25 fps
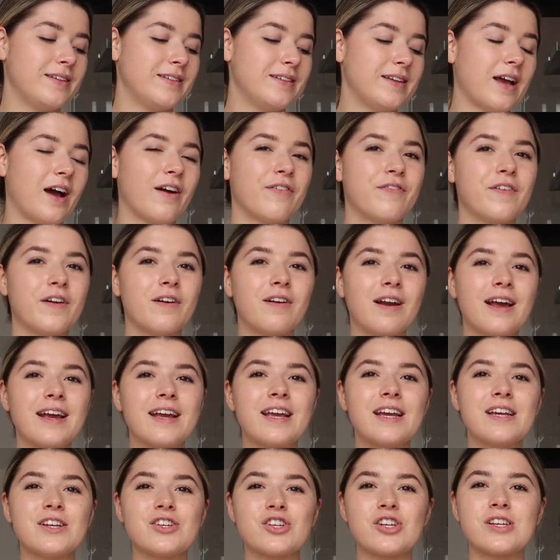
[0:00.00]
I feel like
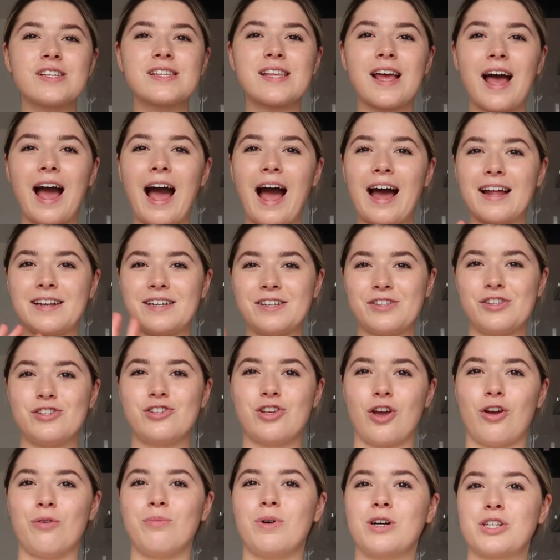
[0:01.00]
it's just added
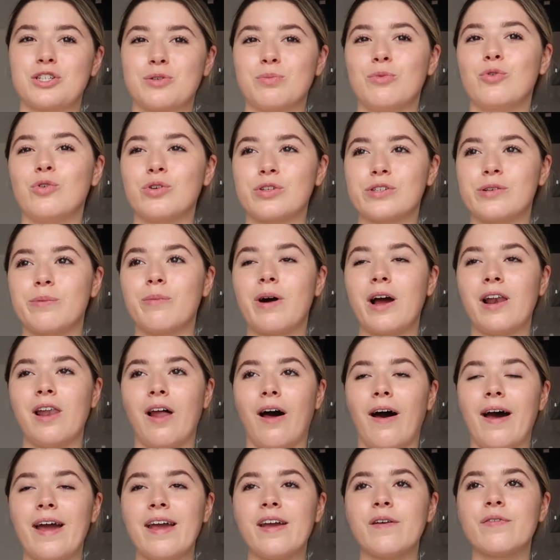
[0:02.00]
so much more to my
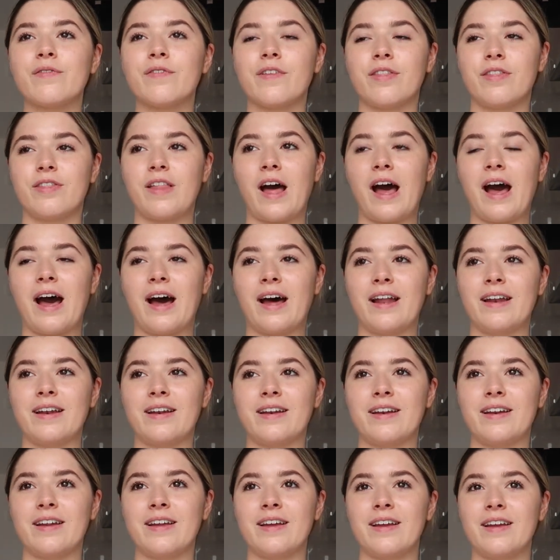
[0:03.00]
life
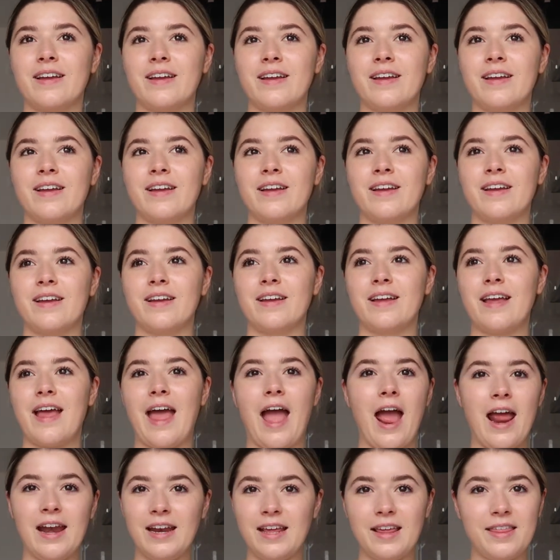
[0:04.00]
than
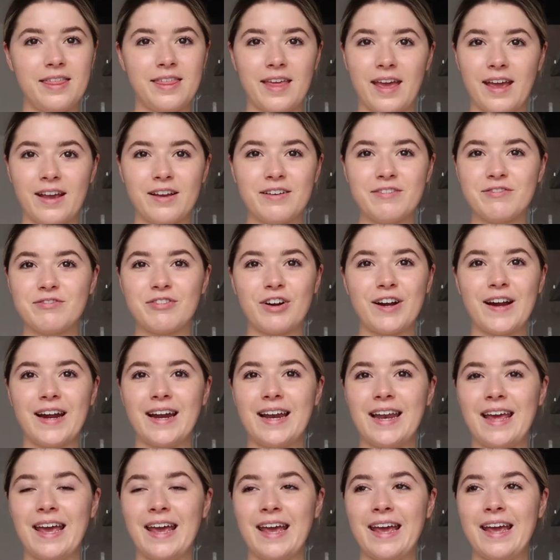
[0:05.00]
anything,
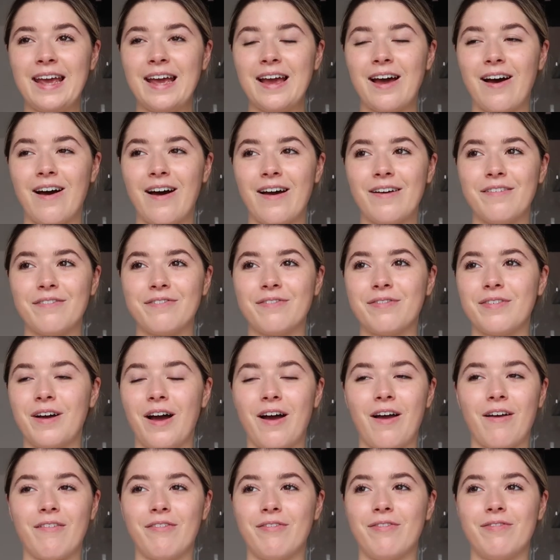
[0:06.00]
really.
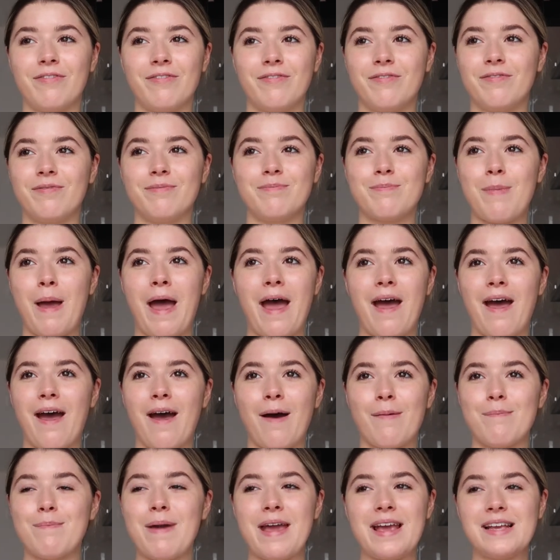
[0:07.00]
I've met
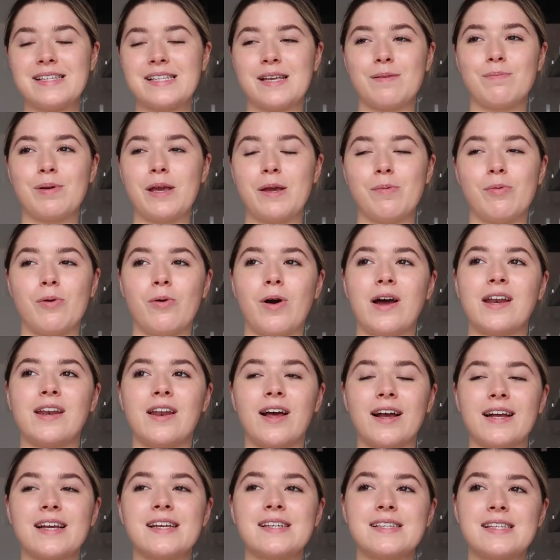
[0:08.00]
amazing people, and
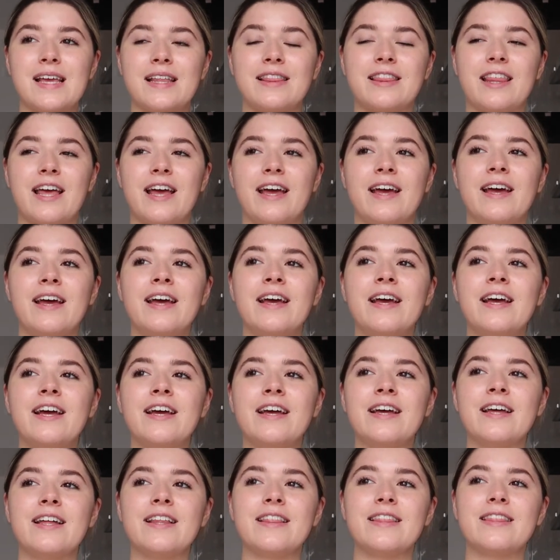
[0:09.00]
like I said,
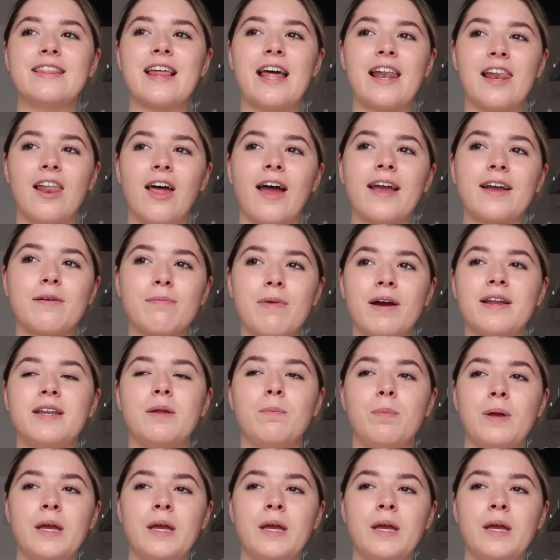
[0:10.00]
they're like-minded